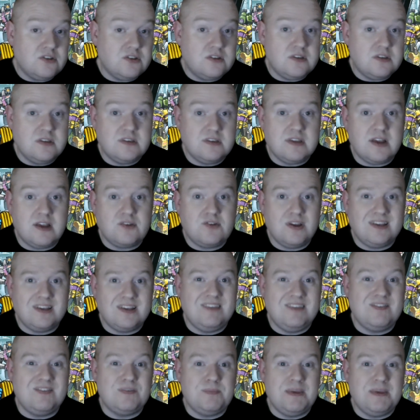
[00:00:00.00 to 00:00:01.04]
Star Trek
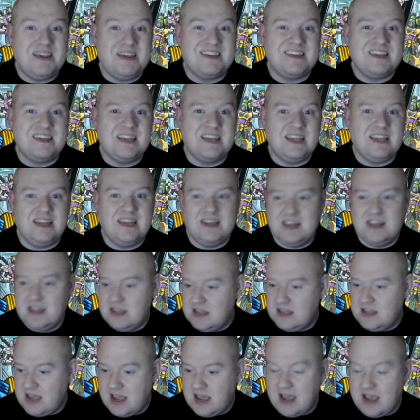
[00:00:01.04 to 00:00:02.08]
Deep Space Nine,
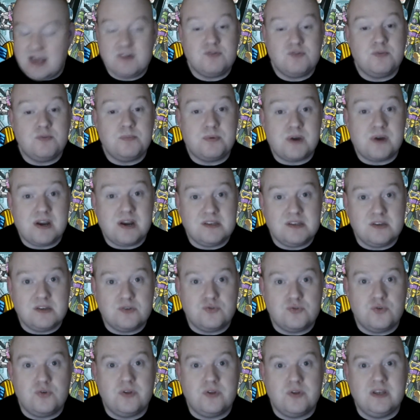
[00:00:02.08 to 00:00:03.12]
and reprised his
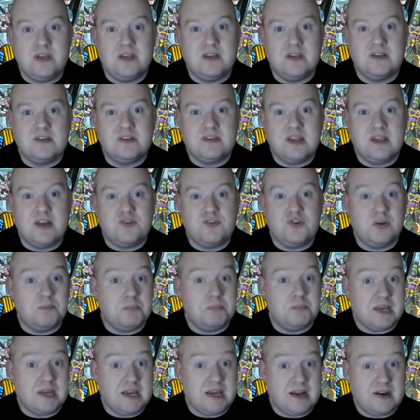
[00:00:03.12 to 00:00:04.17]
role in Star Trek
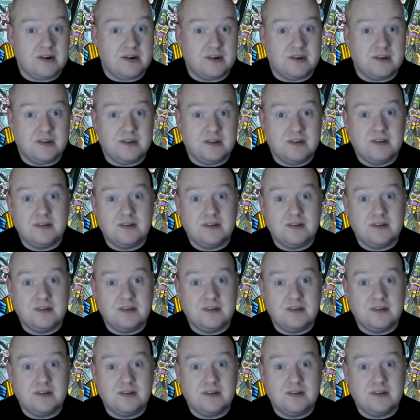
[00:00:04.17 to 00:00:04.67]
Picard.